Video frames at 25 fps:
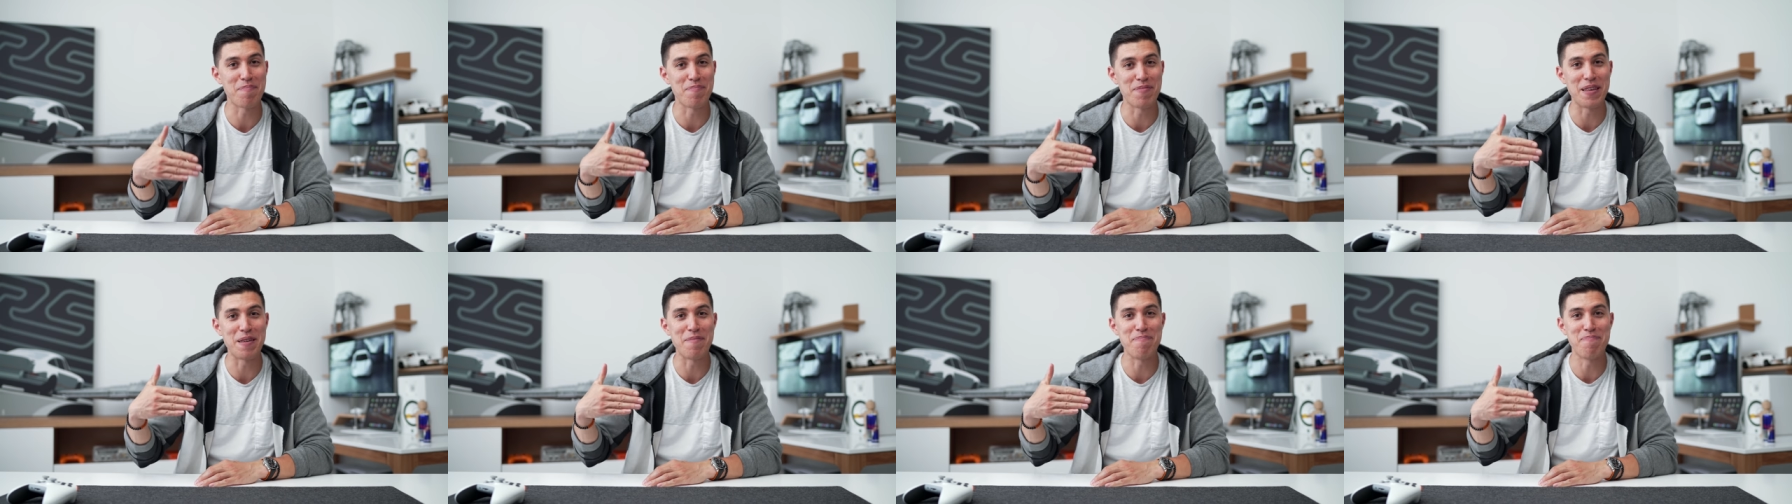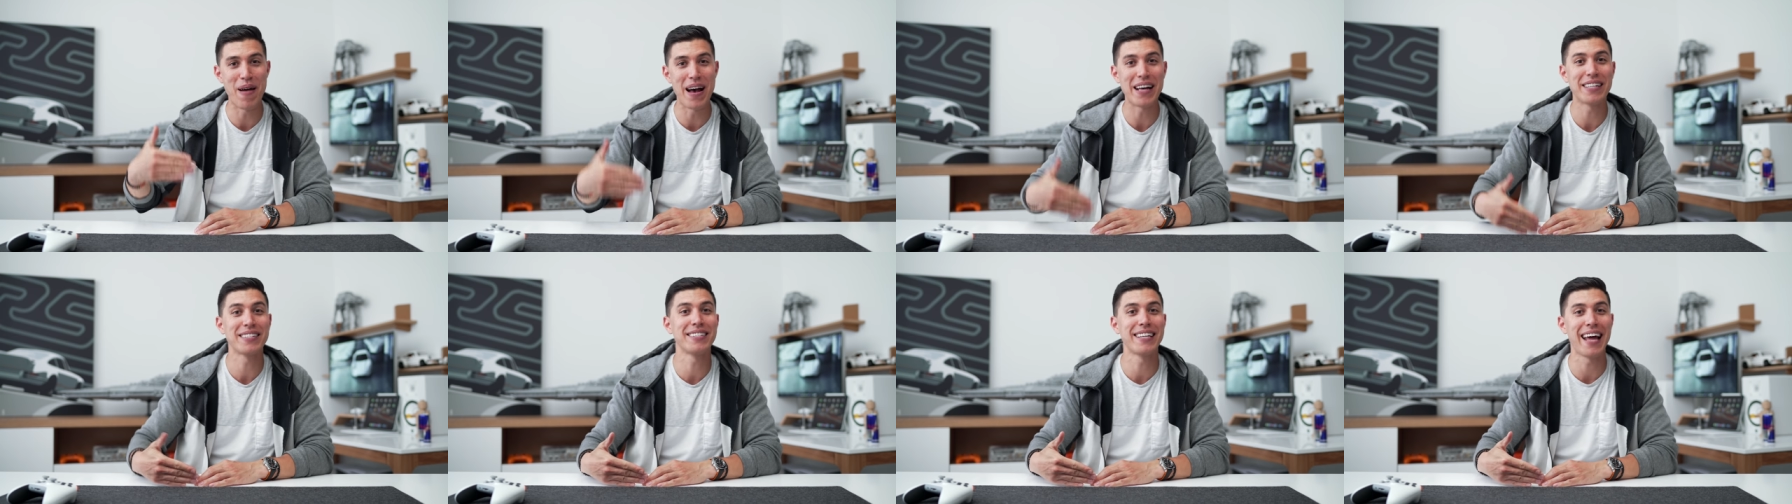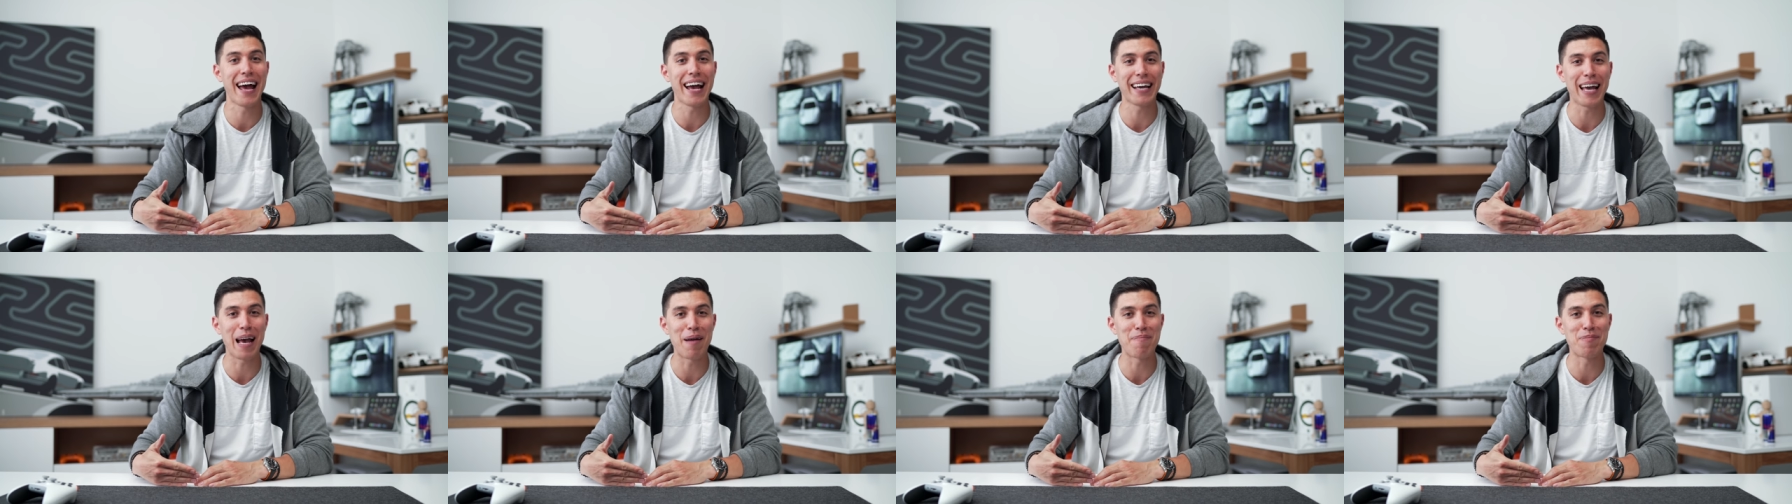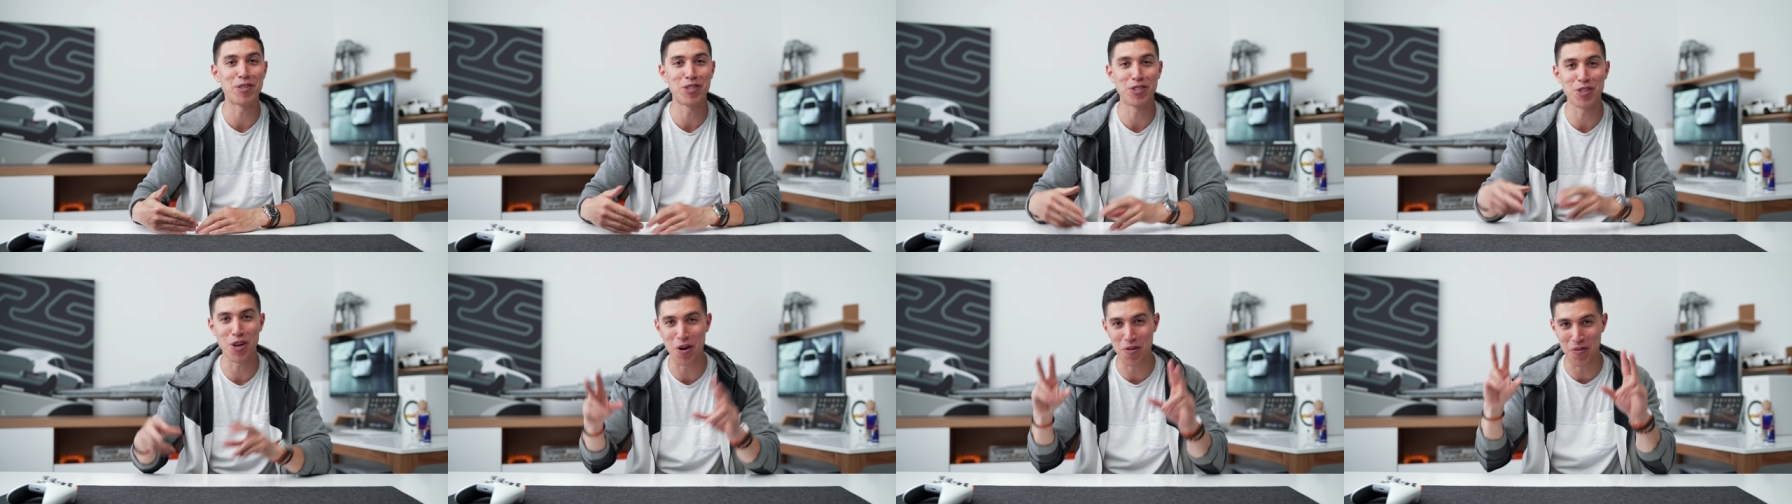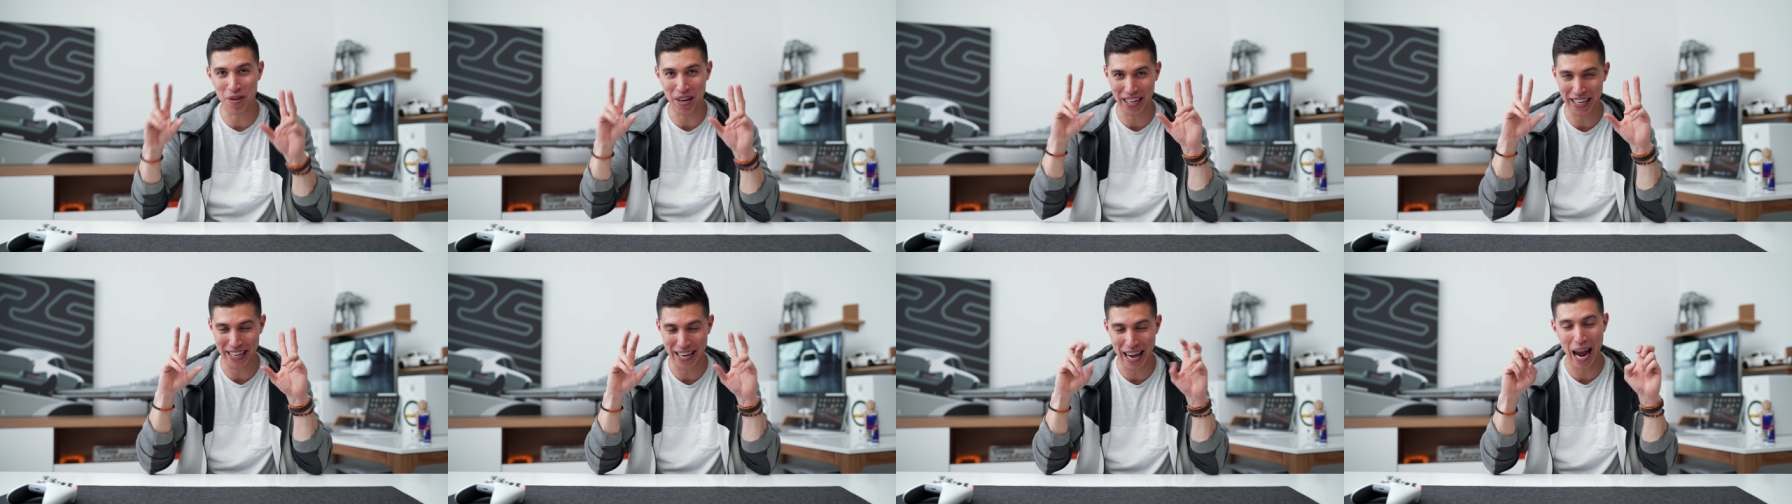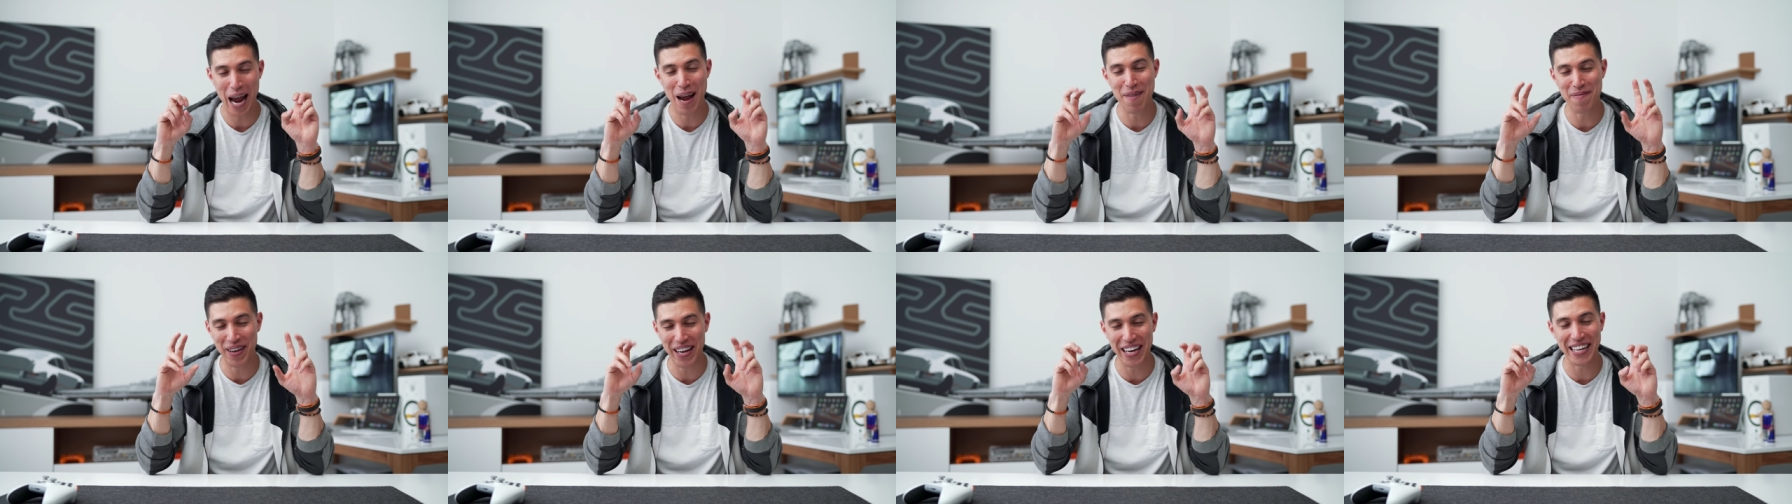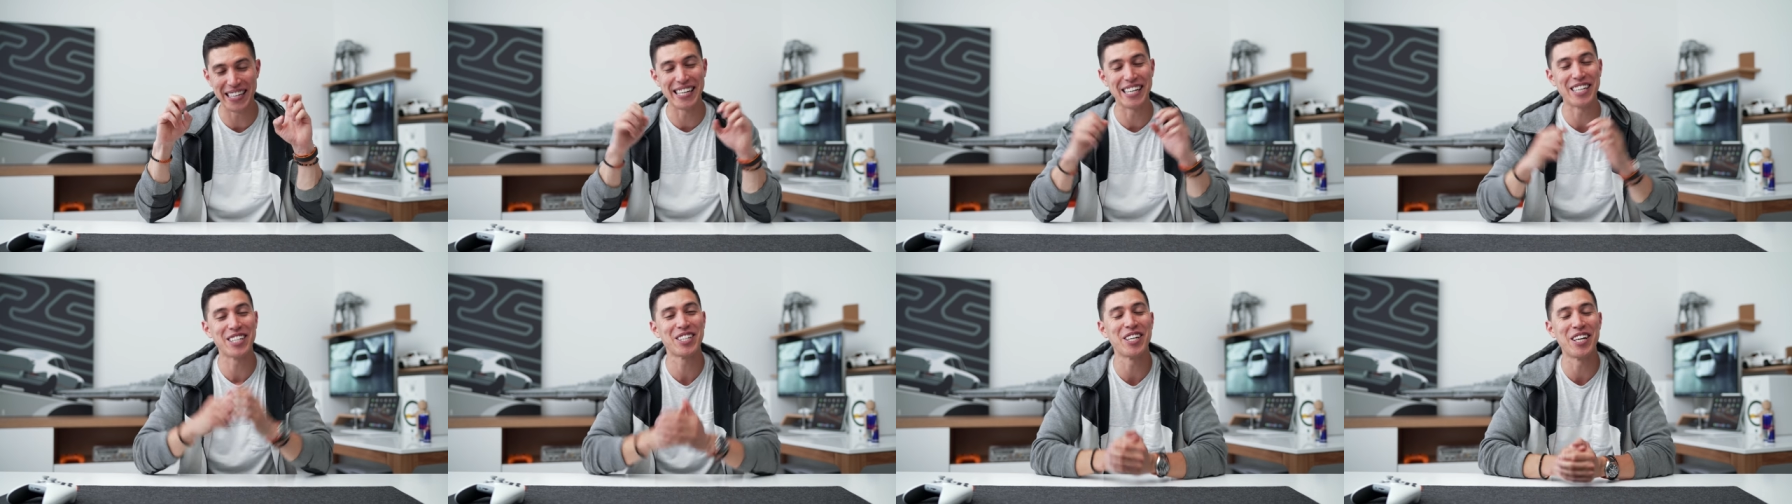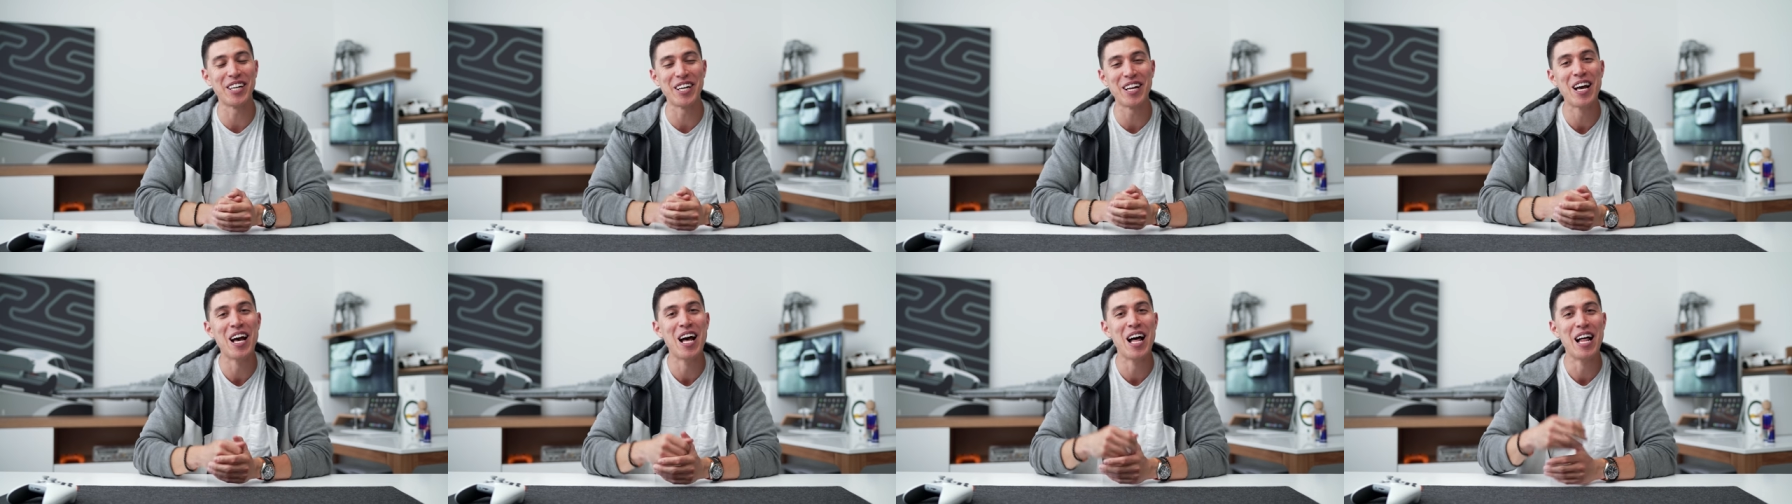the Best Tech Episode Gaming Edition.